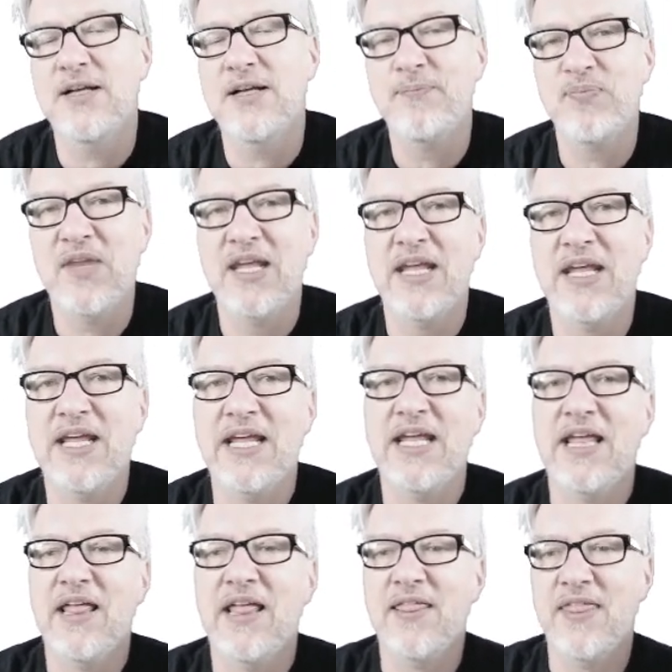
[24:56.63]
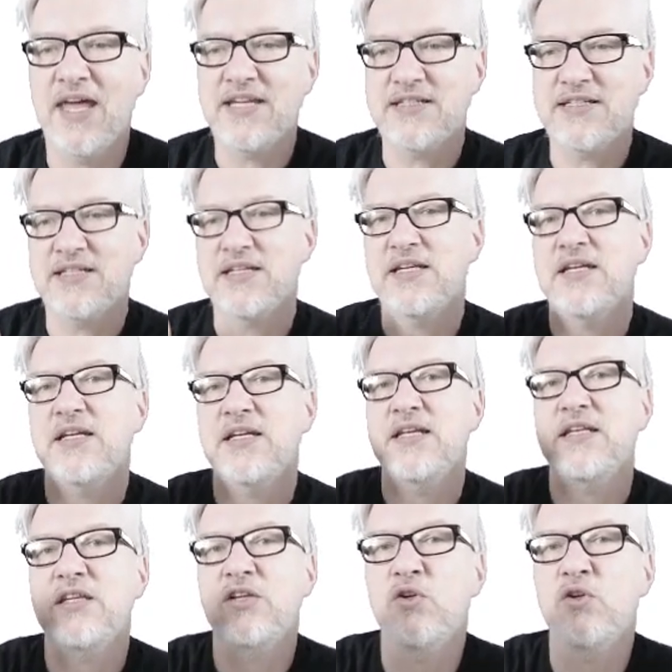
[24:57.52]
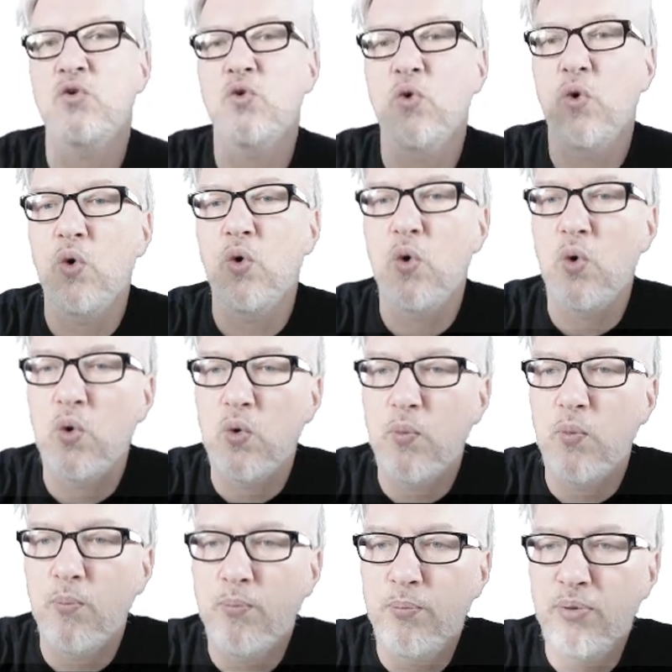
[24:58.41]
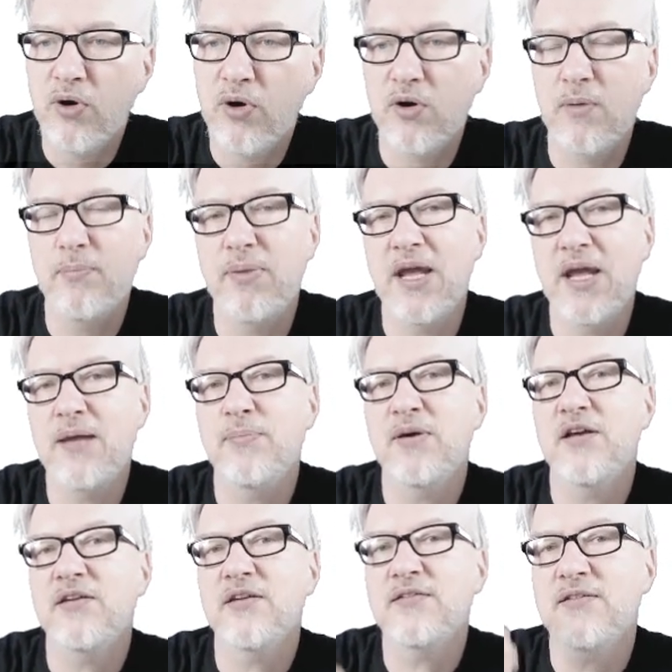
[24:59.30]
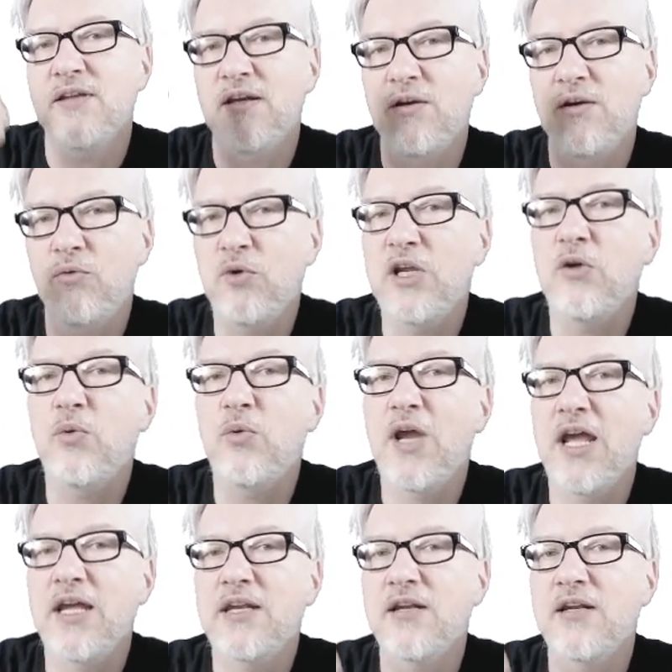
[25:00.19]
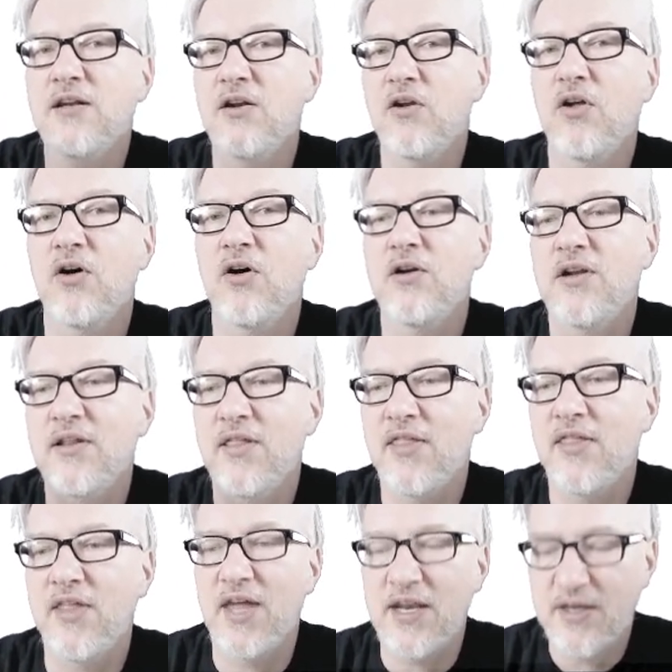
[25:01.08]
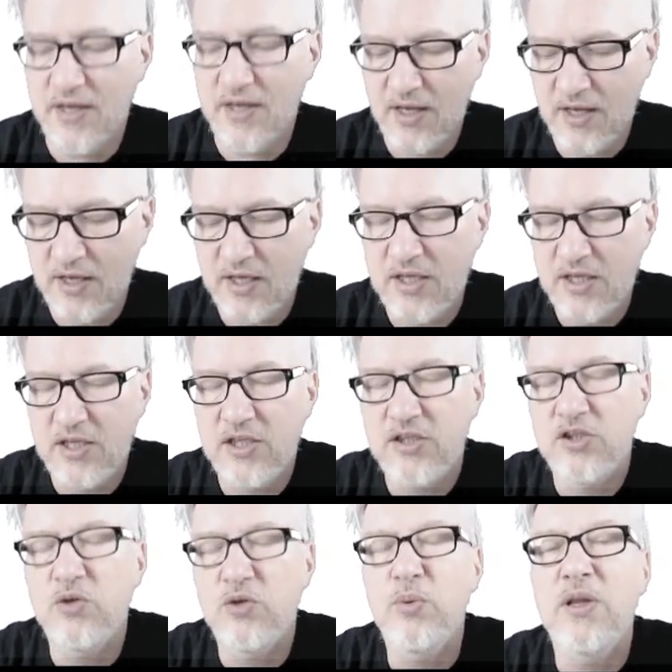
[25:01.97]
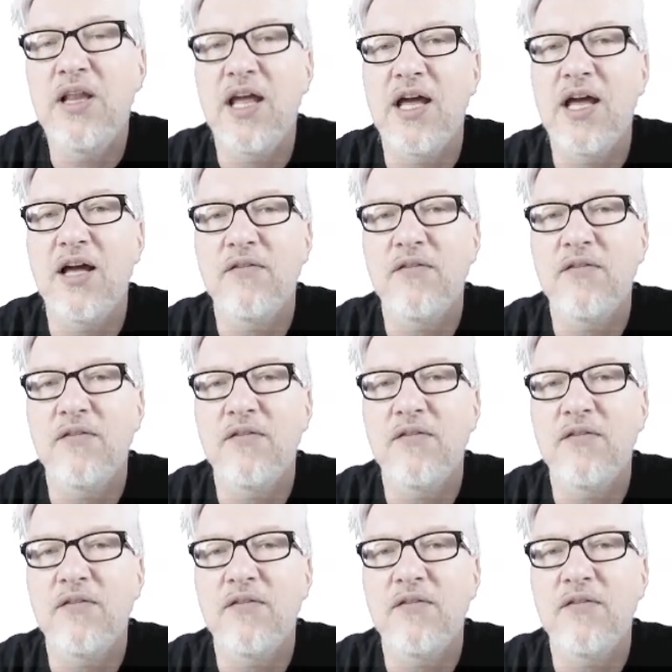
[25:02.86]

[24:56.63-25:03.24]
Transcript: that you put on papers, recreate it, learn it, then you will have a great